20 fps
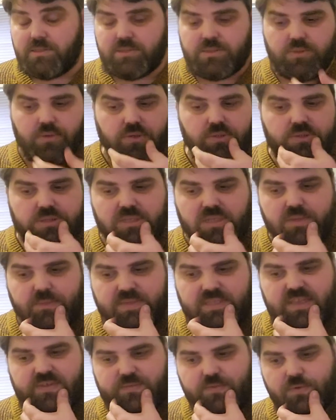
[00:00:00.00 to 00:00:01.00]
The storage is going
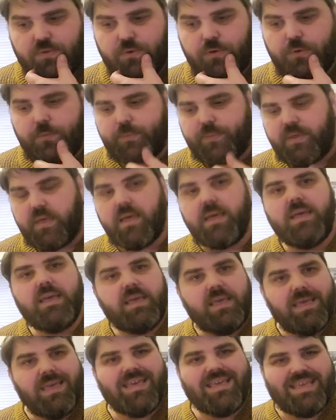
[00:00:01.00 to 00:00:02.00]
to be difficult, but
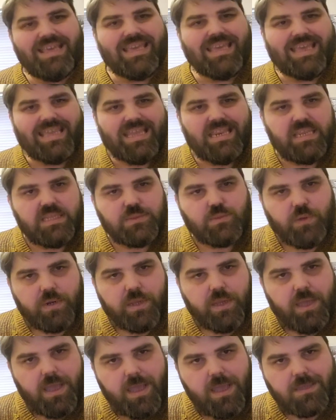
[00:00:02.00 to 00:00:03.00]
it is
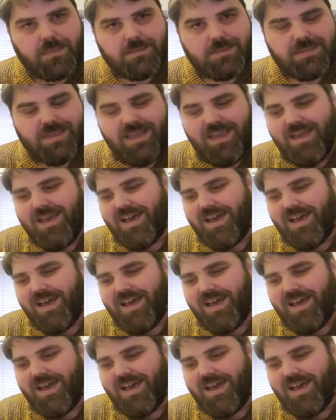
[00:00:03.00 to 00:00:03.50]
what it is.